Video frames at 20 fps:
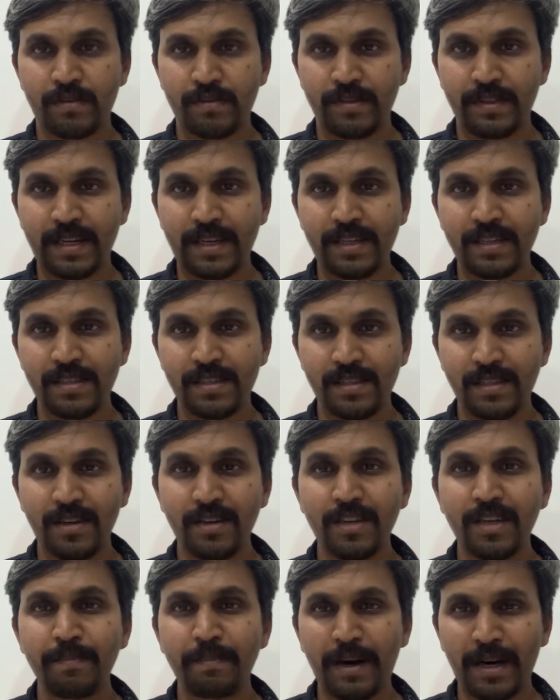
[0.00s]
that is
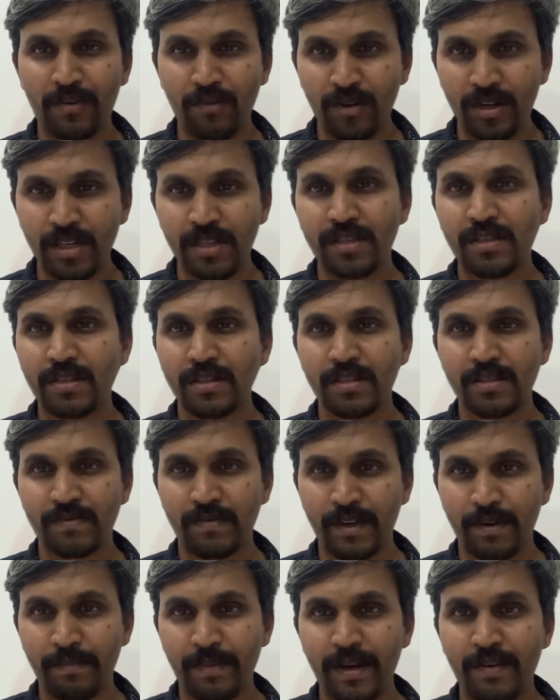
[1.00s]
theory part will discuss
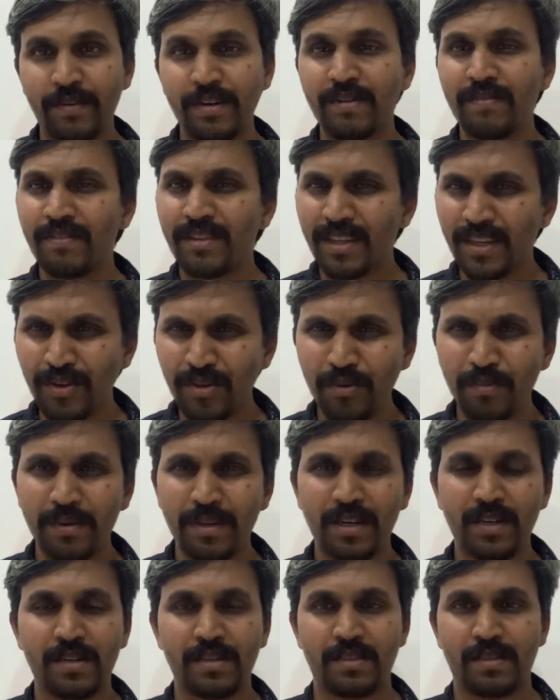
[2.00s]
one by one with a
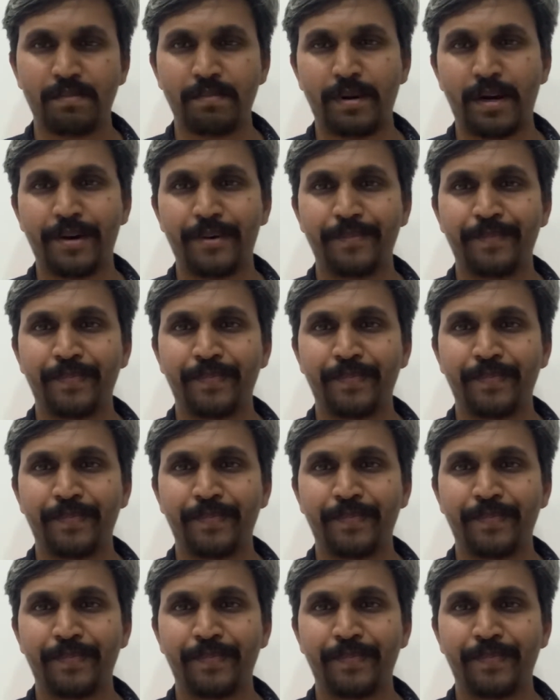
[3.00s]
numerical sum part.